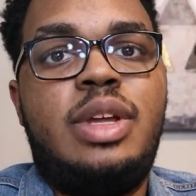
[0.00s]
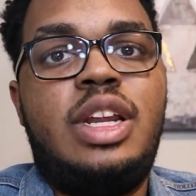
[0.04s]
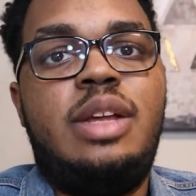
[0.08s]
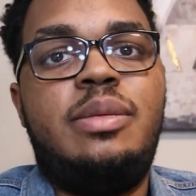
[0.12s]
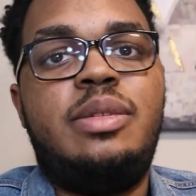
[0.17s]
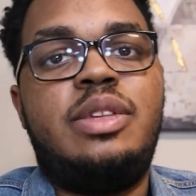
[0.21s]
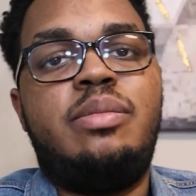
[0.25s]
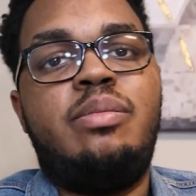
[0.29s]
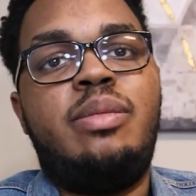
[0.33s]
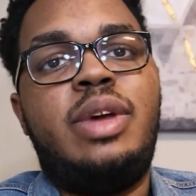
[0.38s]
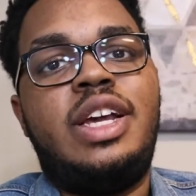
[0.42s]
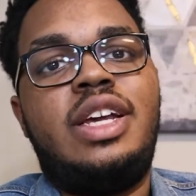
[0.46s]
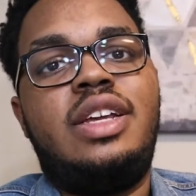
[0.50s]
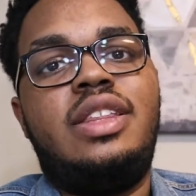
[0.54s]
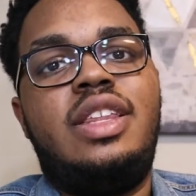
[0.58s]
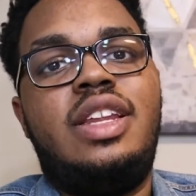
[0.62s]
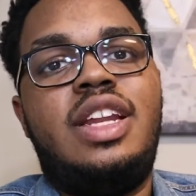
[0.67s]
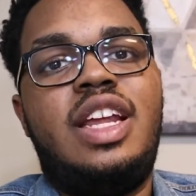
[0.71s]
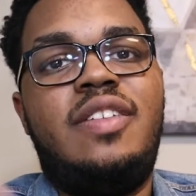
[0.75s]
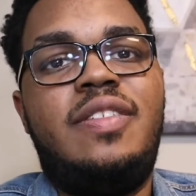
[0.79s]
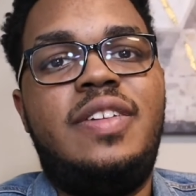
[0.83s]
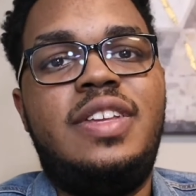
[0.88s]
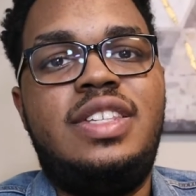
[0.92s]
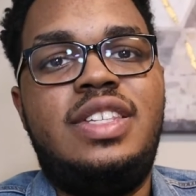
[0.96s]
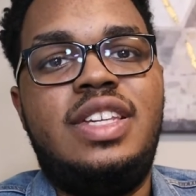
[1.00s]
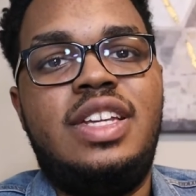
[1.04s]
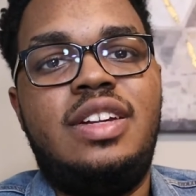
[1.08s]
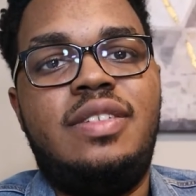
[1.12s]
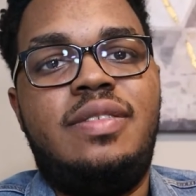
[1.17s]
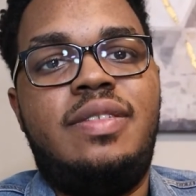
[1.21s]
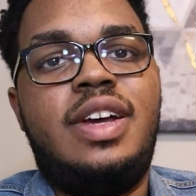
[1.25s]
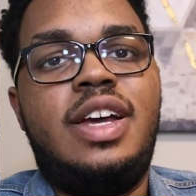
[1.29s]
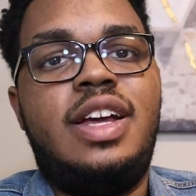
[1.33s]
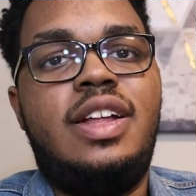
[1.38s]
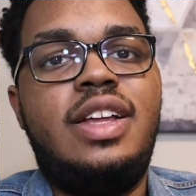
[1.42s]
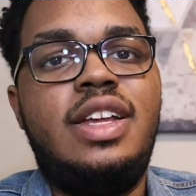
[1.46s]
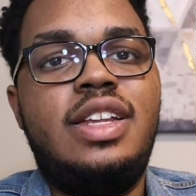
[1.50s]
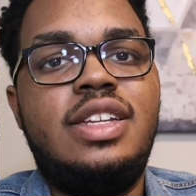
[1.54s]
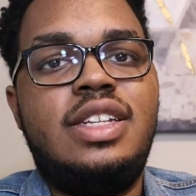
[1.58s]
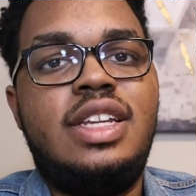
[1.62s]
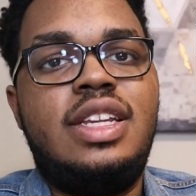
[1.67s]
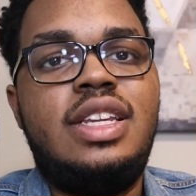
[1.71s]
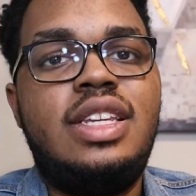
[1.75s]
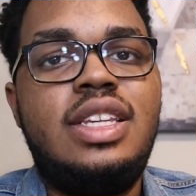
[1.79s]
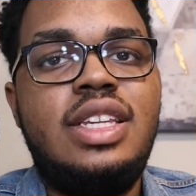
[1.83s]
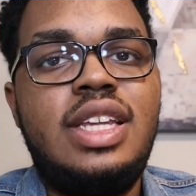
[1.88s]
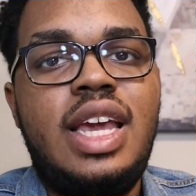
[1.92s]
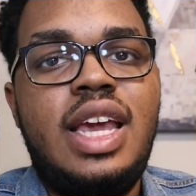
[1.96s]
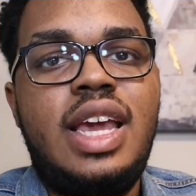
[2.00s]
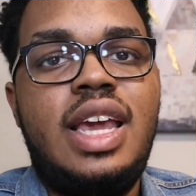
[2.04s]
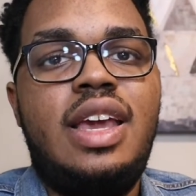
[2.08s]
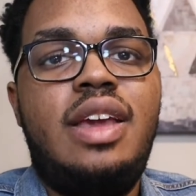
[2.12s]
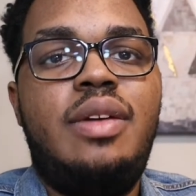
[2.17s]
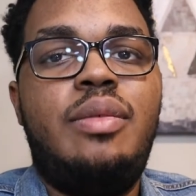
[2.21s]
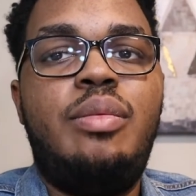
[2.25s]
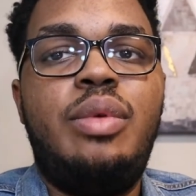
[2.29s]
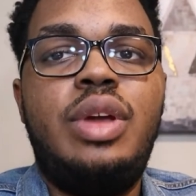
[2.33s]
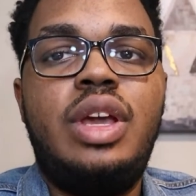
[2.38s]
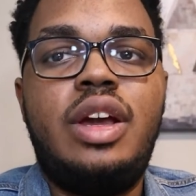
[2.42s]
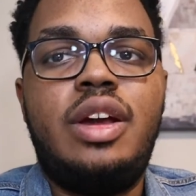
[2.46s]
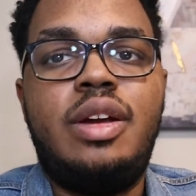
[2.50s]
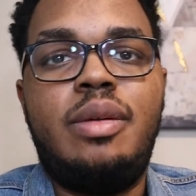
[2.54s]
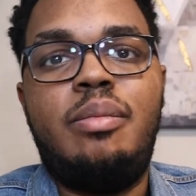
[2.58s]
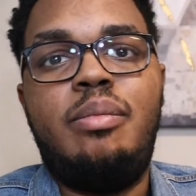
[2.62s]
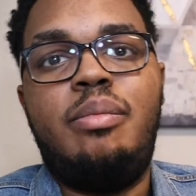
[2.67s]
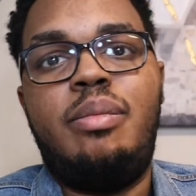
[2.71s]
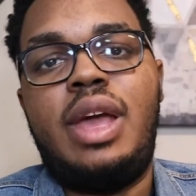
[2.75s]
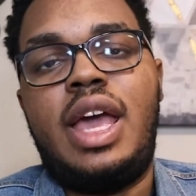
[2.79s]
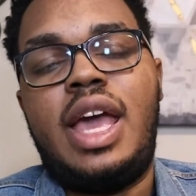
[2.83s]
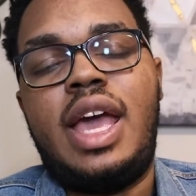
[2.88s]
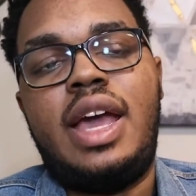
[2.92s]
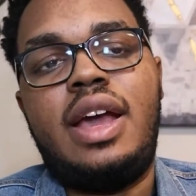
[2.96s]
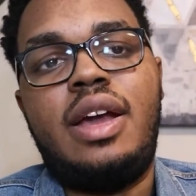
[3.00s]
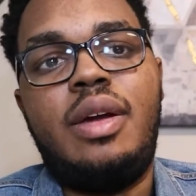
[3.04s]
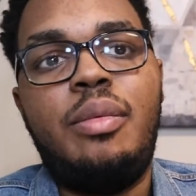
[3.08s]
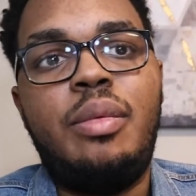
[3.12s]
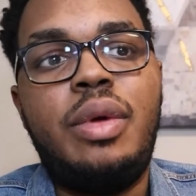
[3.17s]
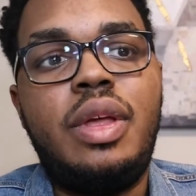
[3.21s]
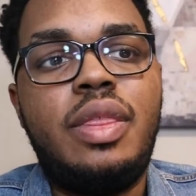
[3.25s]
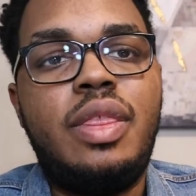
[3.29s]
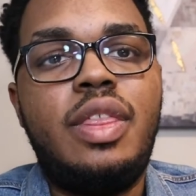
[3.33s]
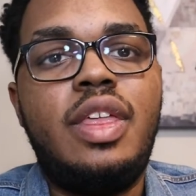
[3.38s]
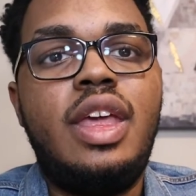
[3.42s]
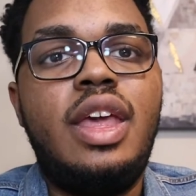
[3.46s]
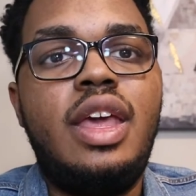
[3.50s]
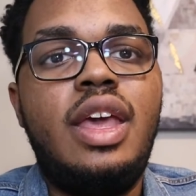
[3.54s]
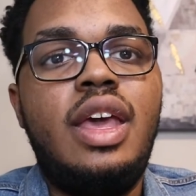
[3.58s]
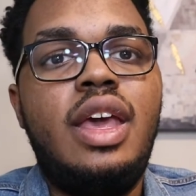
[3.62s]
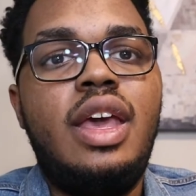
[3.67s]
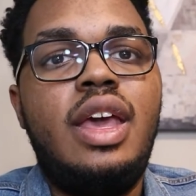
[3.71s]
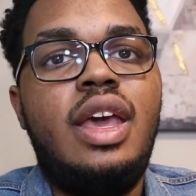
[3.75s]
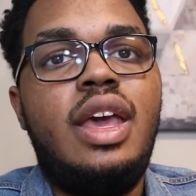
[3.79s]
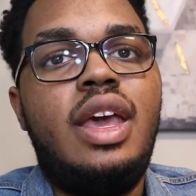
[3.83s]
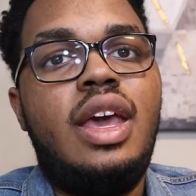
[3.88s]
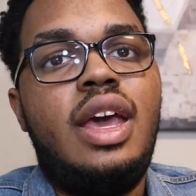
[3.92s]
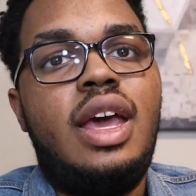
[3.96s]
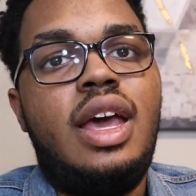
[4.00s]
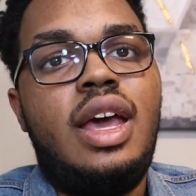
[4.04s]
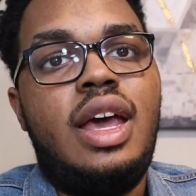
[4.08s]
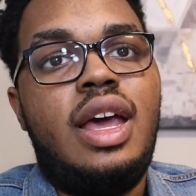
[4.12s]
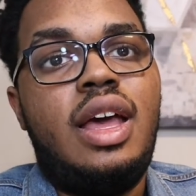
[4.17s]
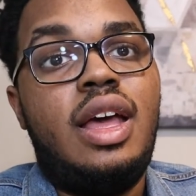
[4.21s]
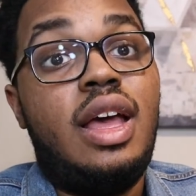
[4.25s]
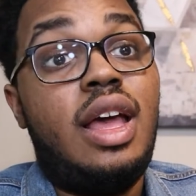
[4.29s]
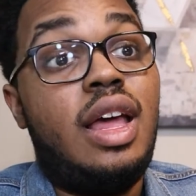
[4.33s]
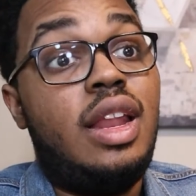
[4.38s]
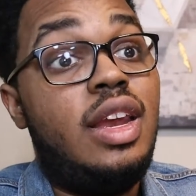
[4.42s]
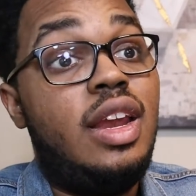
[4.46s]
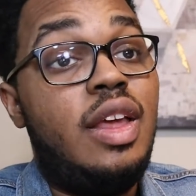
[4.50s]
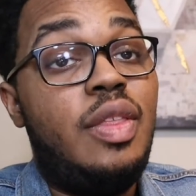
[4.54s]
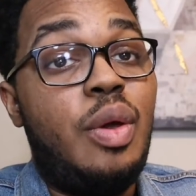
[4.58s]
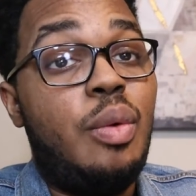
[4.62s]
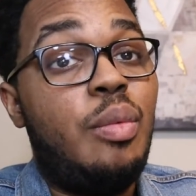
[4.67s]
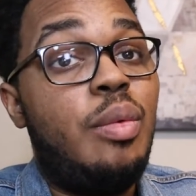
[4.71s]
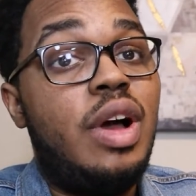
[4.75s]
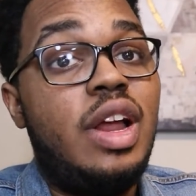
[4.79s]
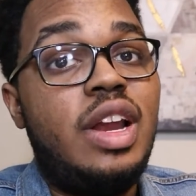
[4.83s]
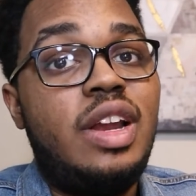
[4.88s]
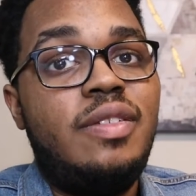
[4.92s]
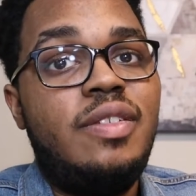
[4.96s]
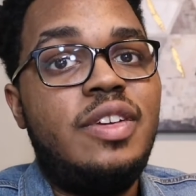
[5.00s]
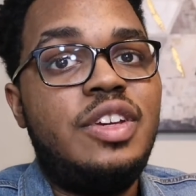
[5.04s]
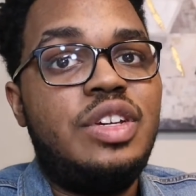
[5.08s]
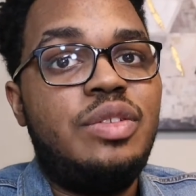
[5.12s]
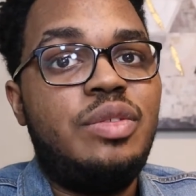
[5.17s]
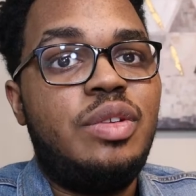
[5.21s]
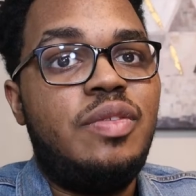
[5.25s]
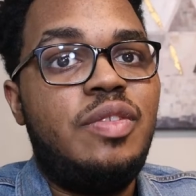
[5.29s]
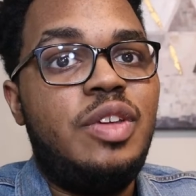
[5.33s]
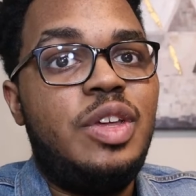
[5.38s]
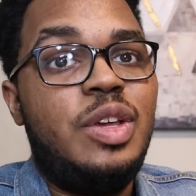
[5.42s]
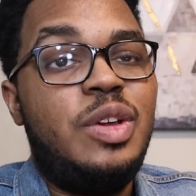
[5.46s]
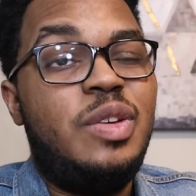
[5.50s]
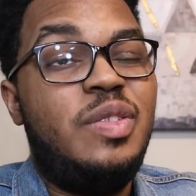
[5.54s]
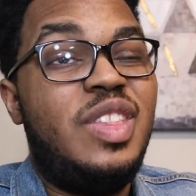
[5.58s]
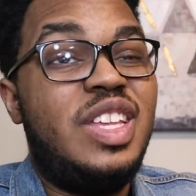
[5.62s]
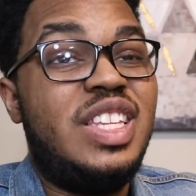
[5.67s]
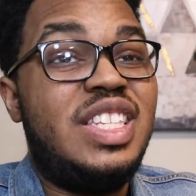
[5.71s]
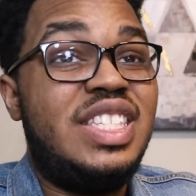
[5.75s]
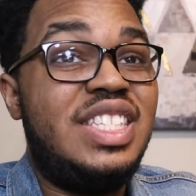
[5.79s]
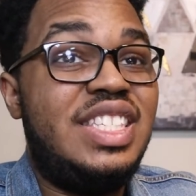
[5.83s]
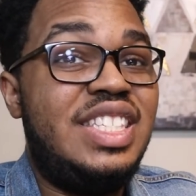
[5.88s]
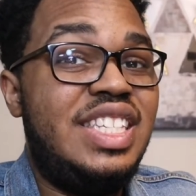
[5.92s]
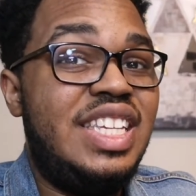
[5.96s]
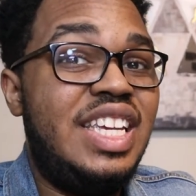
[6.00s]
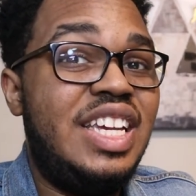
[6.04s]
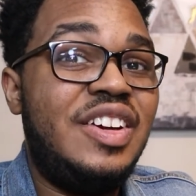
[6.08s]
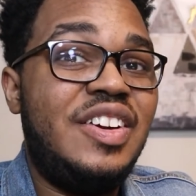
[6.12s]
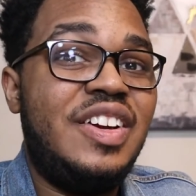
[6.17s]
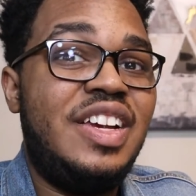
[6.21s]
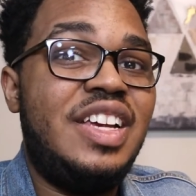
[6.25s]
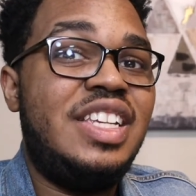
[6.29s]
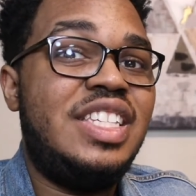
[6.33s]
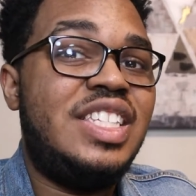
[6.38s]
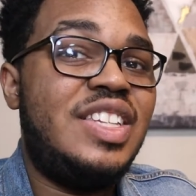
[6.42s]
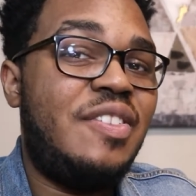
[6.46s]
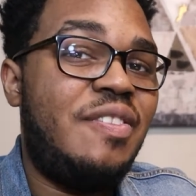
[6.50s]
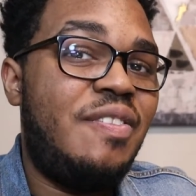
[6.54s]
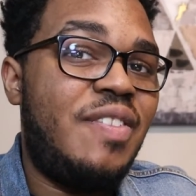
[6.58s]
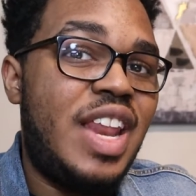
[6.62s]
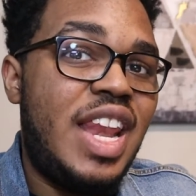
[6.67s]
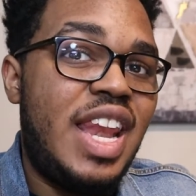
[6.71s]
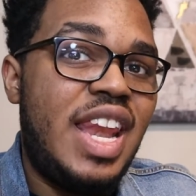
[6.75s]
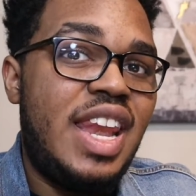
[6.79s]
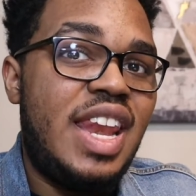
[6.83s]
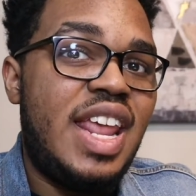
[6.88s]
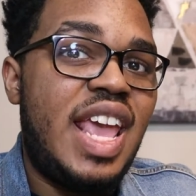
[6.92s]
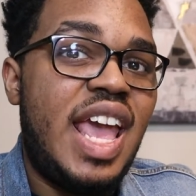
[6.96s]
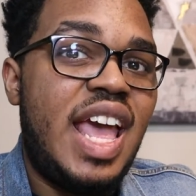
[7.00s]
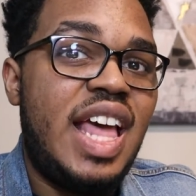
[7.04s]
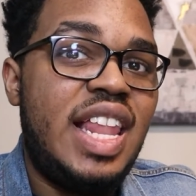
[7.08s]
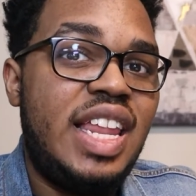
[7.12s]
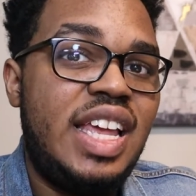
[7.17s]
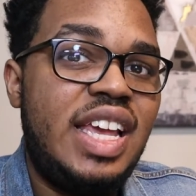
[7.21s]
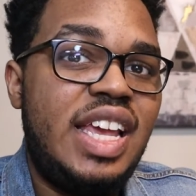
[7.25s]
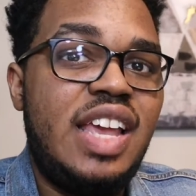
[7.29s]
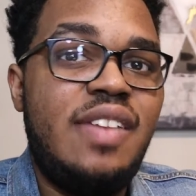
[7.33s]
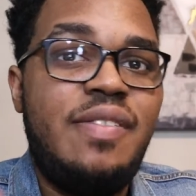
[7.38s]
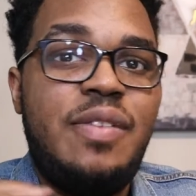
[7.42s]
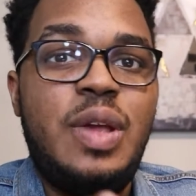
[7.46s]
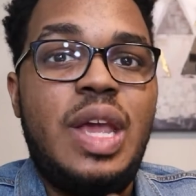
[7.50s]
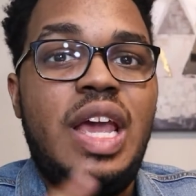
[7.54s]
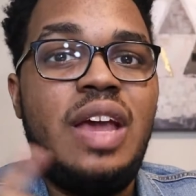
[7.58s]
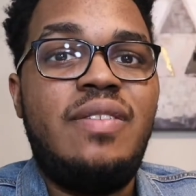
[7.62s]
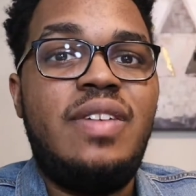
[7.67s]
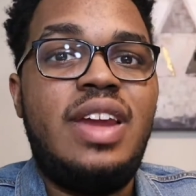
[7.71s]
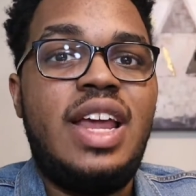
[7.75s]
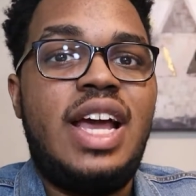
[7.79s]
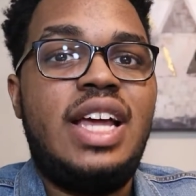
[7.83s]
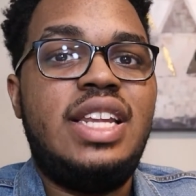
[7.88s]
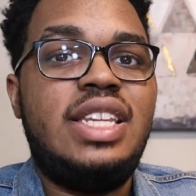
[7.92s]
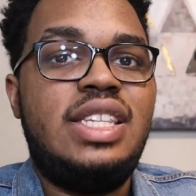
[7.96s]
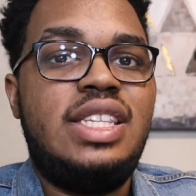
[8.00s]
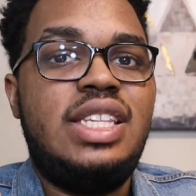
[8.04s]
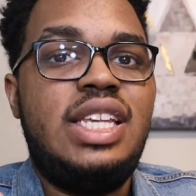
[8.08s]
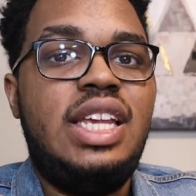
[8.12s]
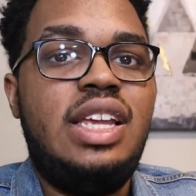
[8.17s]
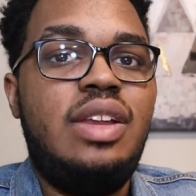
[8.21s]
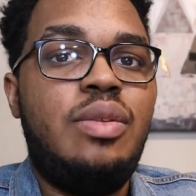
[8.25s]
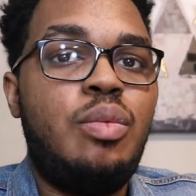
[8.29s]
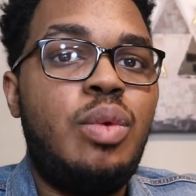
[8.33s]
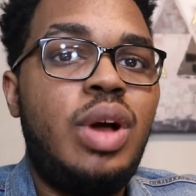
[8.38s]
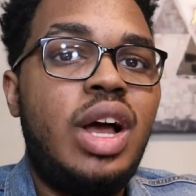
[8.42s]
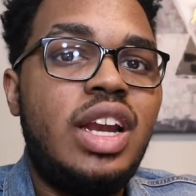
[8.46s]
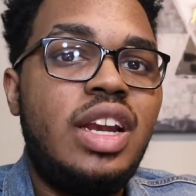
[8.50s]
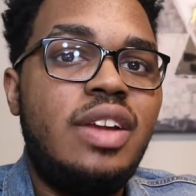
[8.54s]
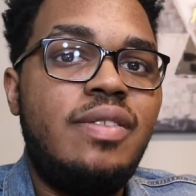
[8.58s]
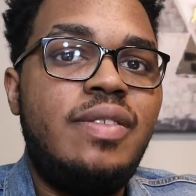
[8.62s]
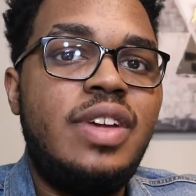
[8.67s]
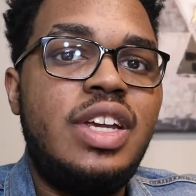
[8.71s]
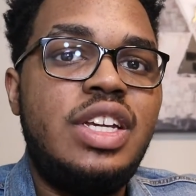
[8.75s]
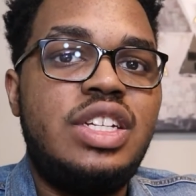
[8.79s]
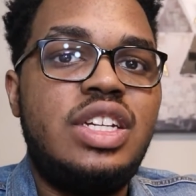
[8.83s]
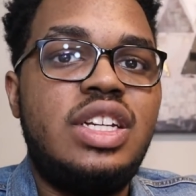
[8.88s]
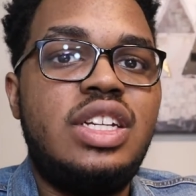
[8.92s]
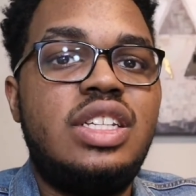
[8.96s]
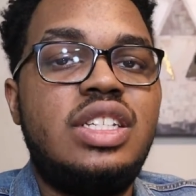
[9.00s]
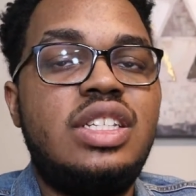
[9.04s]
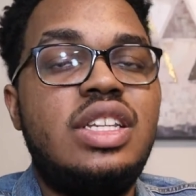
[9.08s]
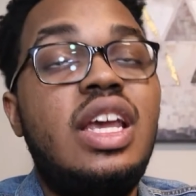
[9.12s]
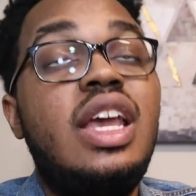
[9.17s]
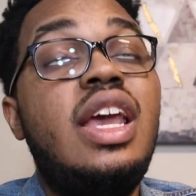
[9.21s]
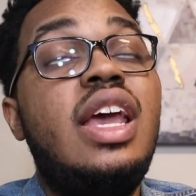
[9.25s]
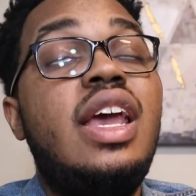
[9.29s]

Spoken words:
my name is Mike, the Novice Cinephile, and today we are back with another WandaVision review, the series finale. If you have not seen WandaVision